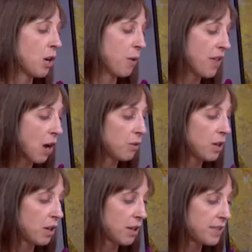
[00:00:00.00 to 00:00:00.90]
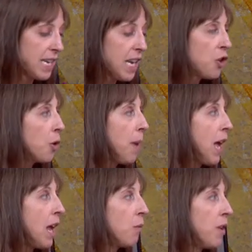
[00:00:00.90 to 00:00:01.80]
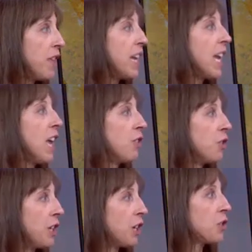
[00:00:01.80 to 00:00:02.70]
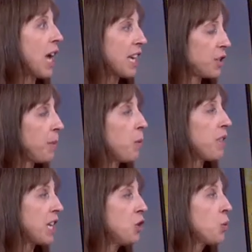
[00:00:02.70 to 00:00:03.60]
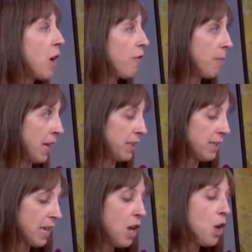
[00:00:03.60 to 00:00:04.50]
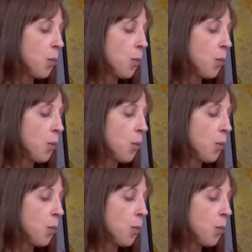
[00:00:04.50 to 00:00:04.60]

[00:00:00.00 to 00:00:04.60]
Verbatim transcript: without seeing your pet within a calendar year. So it has to be within 12 months. Mm -hmm.